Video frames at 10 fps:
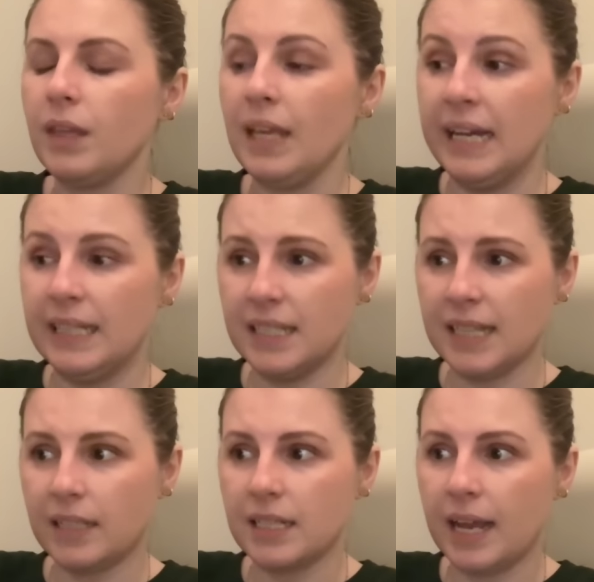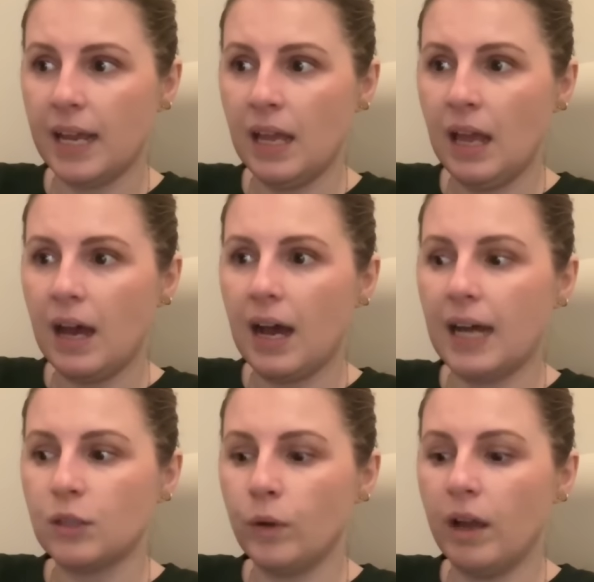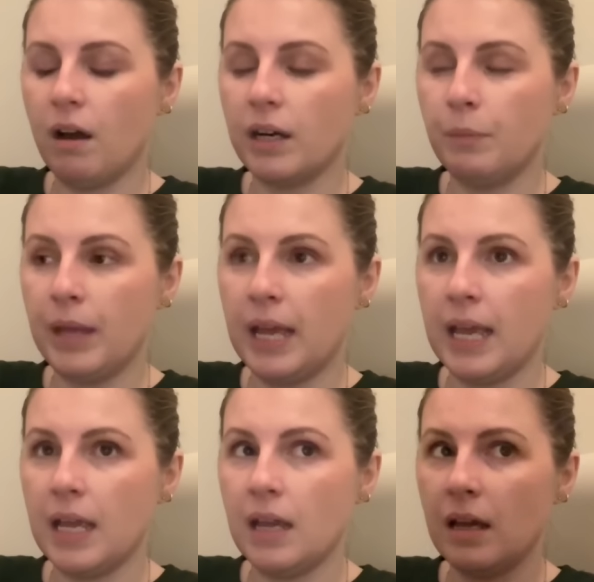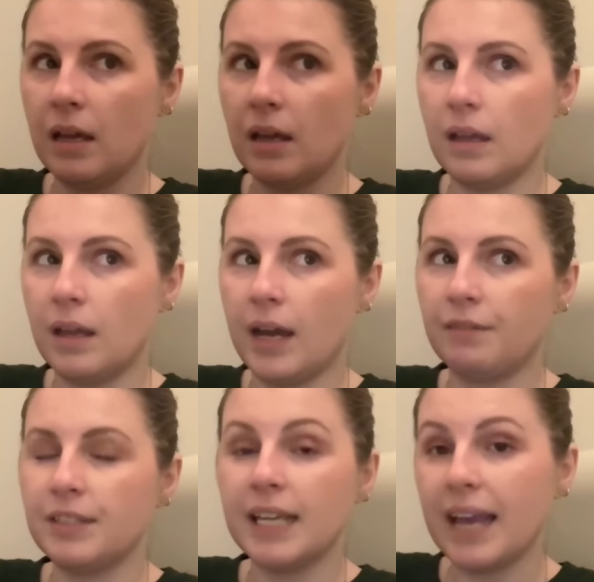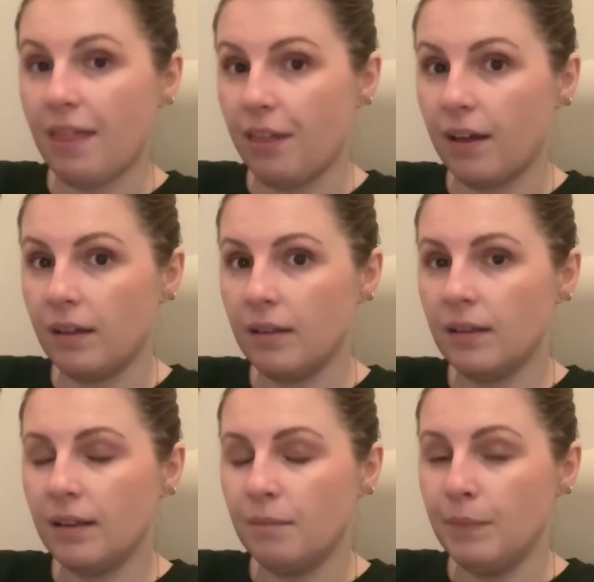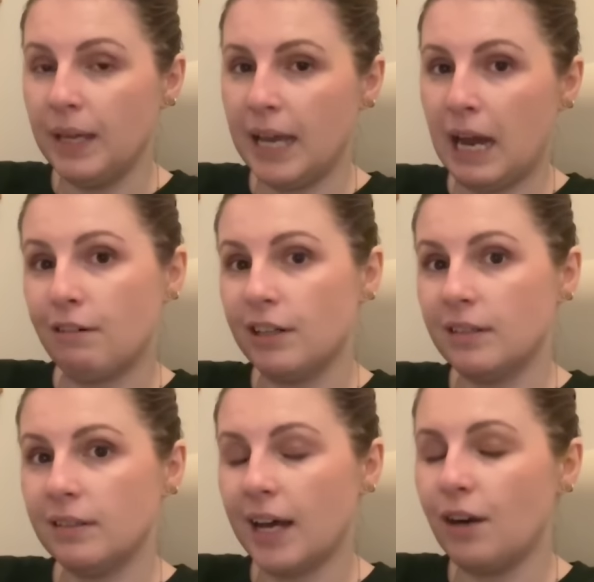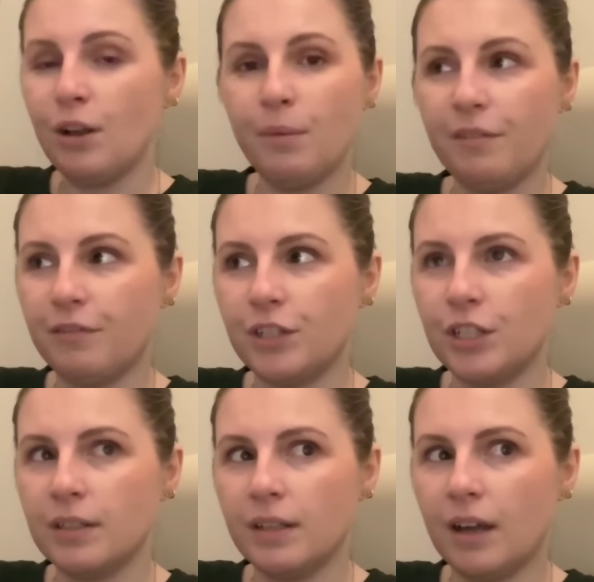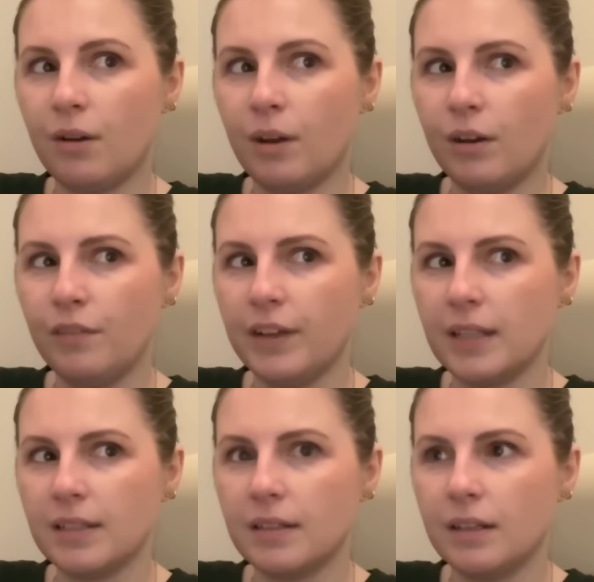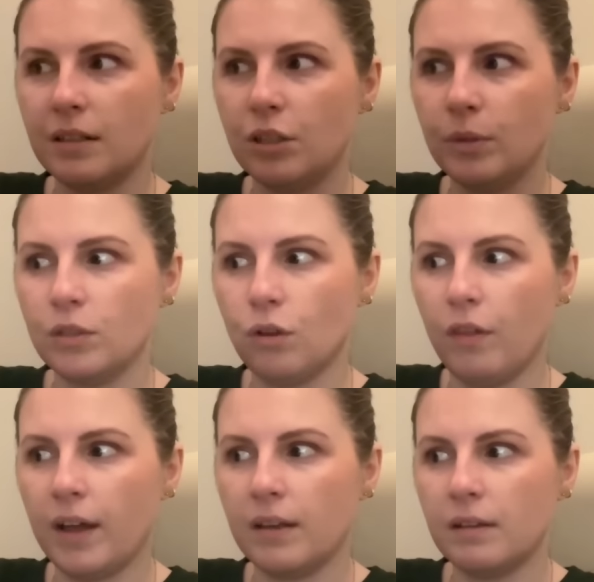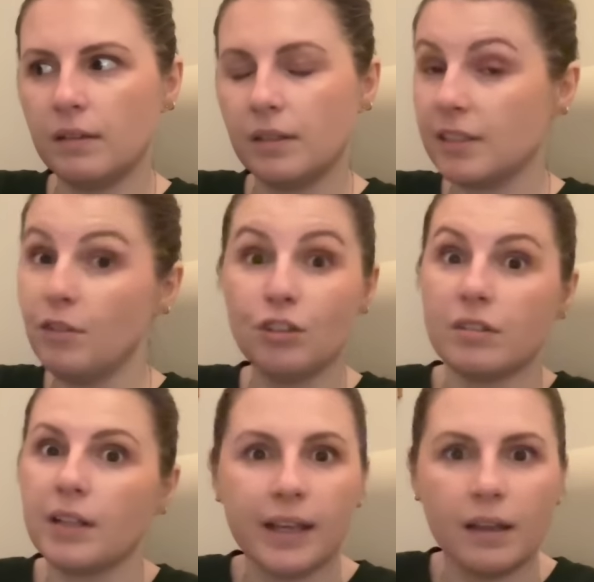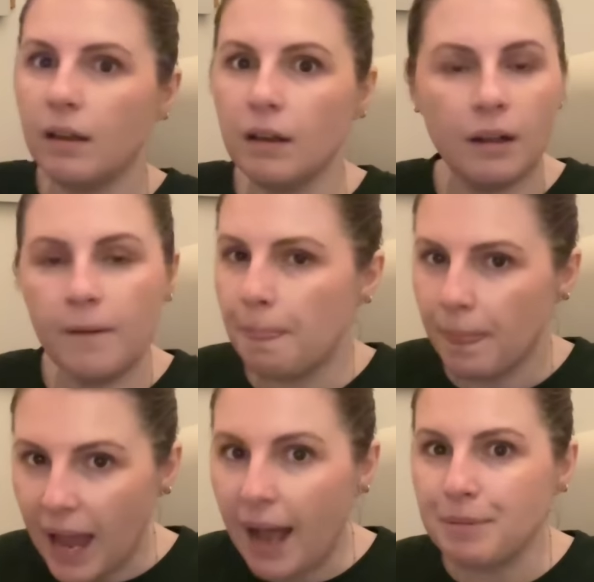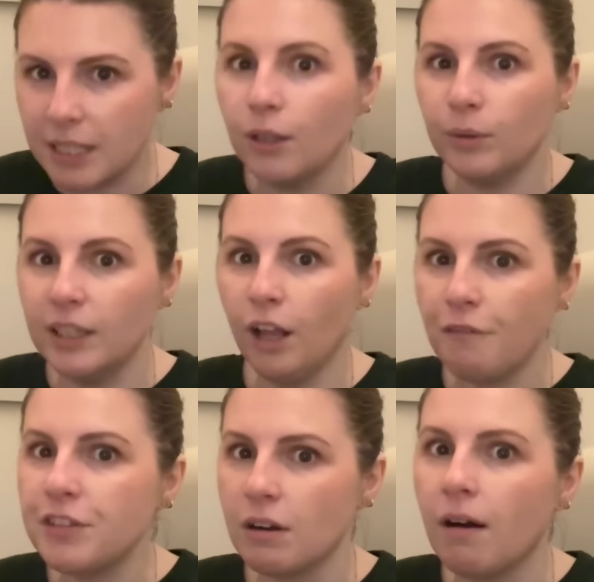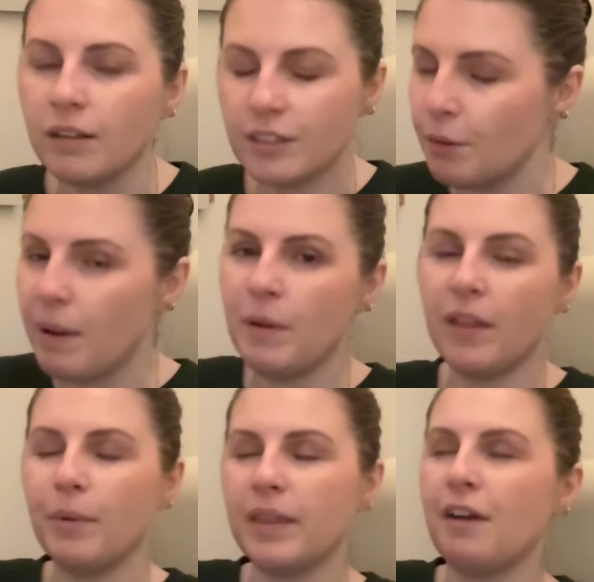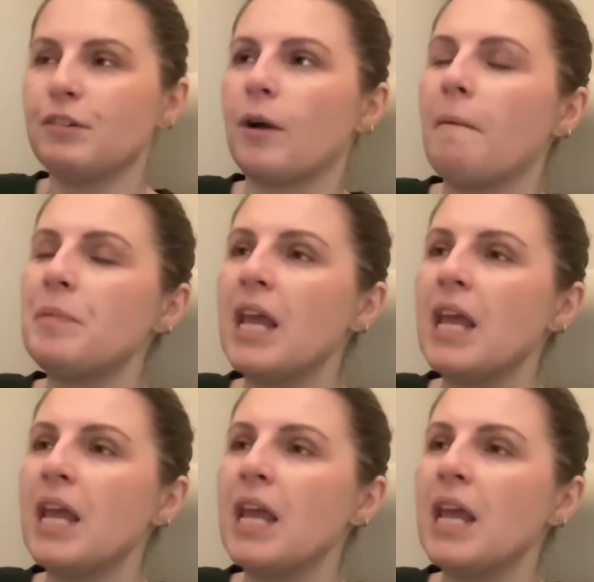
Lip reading: It's a Saturday, and we are going to be kind of together, me and Karen. I don't know if she's going to go, I don't know if Kaz is going to do a stall that, because they just like absolutely love stalls, so maybe they'll be there as well.